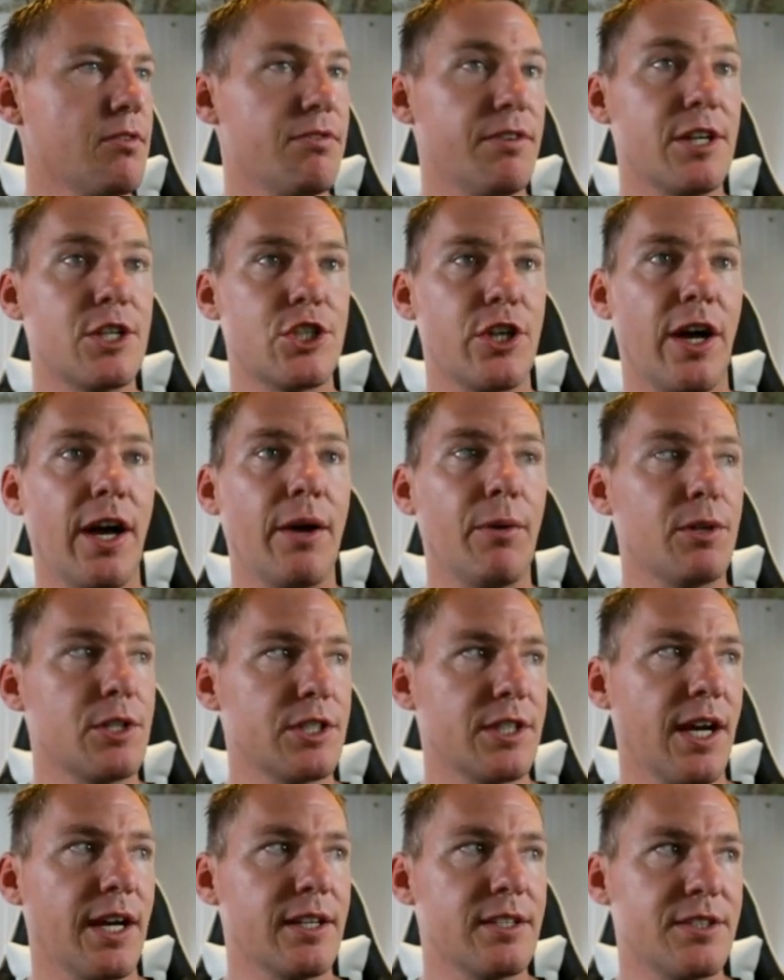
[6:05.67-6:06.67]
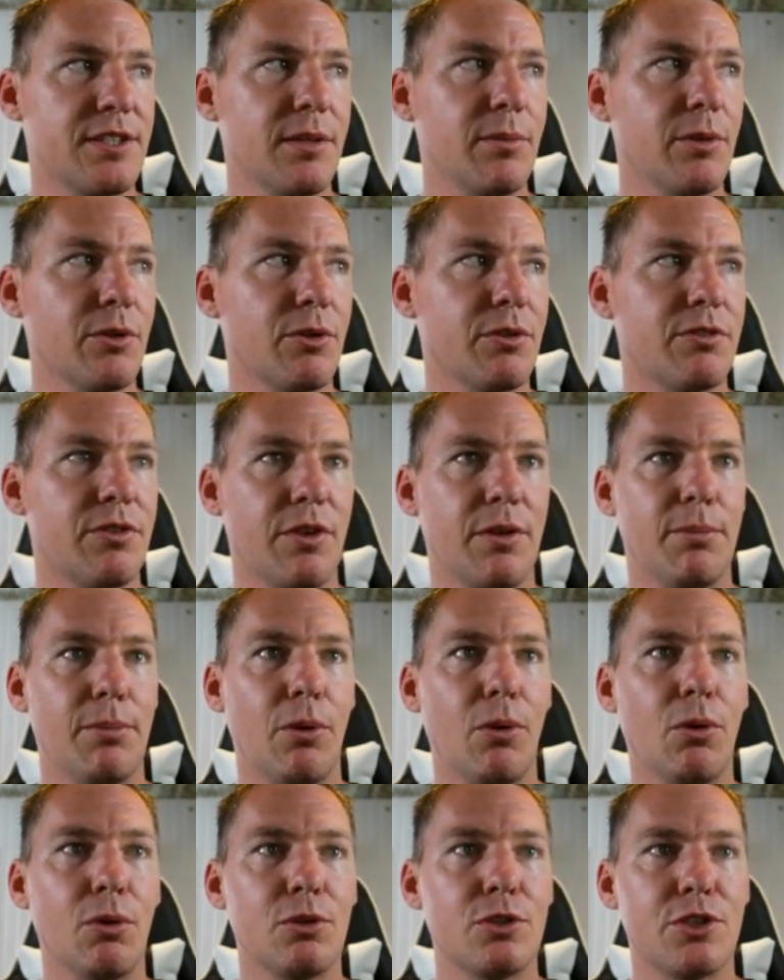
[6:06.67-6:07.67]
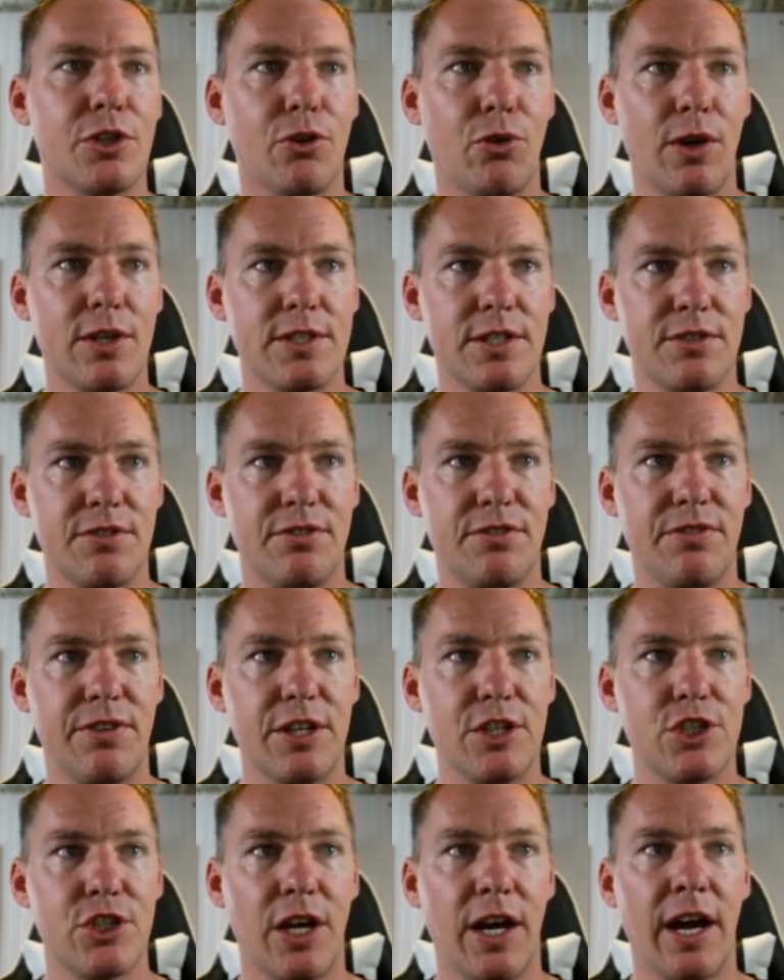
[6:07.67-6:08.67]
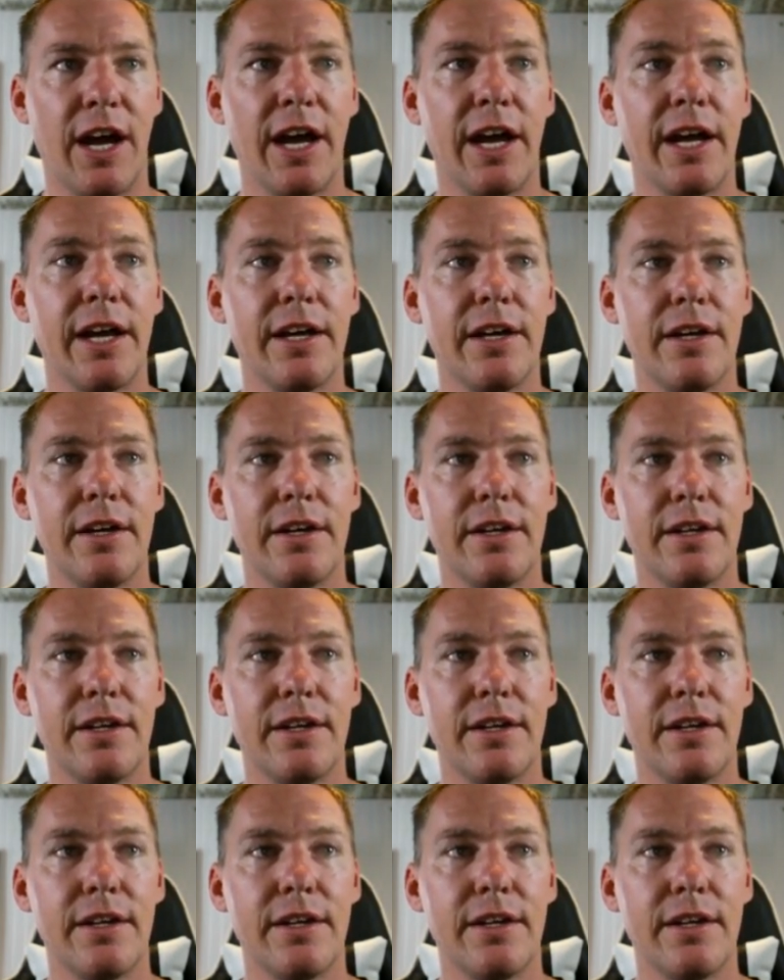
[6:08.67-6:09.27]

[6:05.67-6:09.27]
fisheye, which is kind of similar to the bulge. It creates this fisheye